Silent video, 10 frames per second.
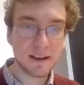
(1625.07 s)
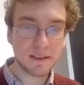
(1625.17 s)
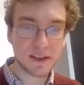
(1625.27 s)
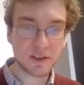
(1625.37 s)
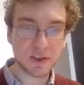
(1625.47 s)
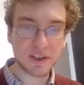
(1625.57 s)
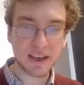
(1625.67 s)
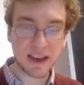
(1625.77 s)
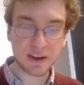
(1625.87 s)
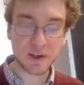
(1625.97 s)
This is just a
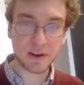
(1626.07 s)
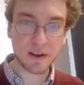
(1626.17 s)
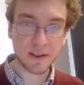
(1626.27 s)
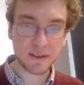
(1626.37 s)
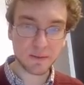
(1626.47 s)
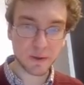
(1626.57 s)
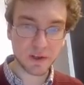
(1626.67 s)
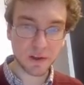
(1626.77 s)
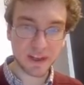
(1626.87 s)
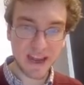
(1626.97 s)
connection on what's
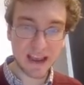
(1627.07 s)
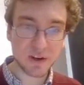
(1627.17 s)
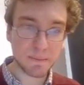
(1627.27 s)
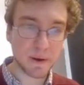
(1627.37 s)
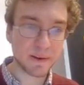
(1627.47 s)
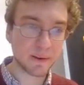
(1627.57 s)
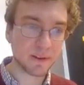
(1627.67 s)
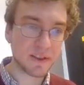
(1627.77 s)
called the tangent bundle,